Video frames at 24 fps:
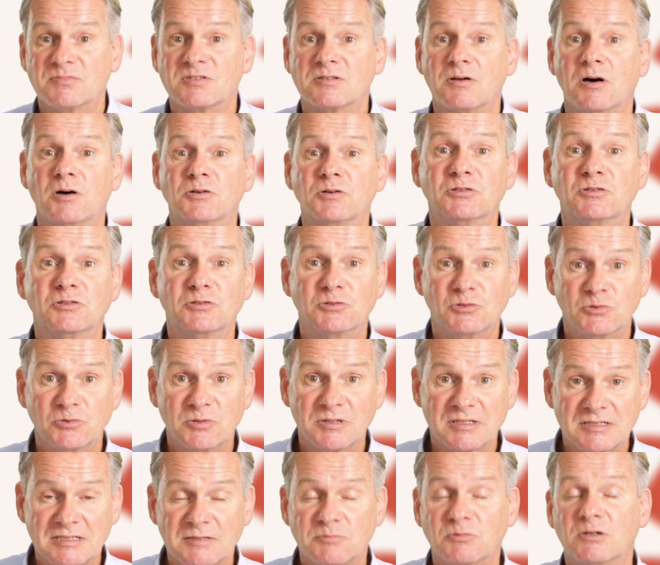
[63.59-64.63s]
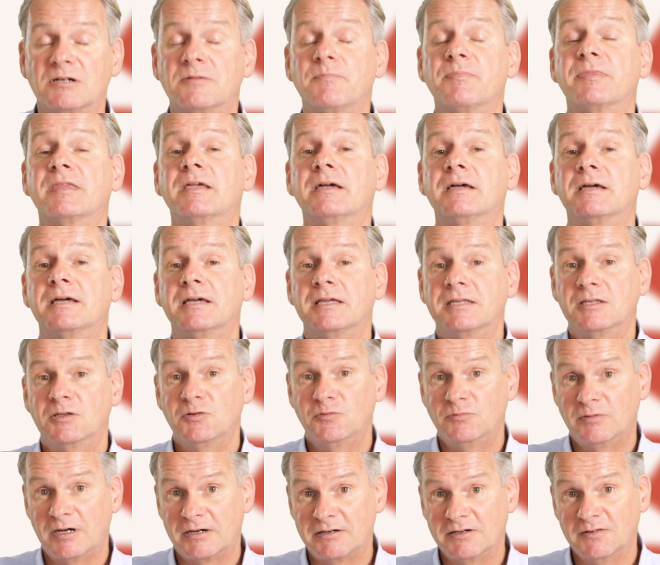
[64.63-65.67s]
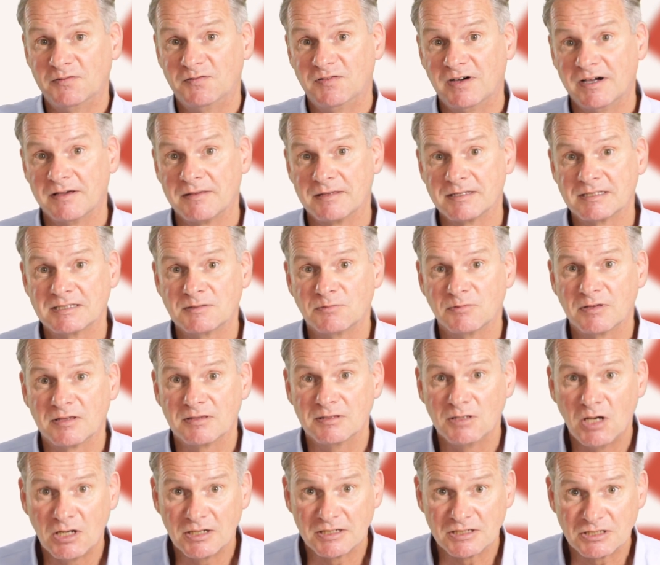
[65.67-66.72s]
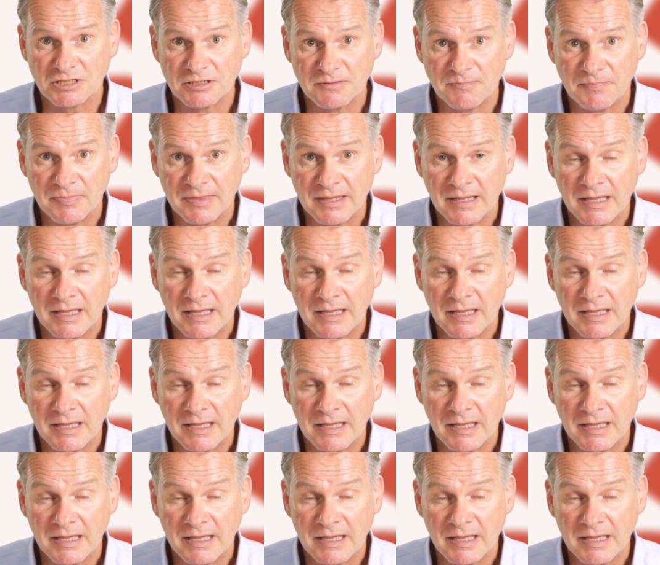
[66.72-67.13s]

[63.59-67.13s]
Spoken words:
So you do this? Well, you verify this with knowledge.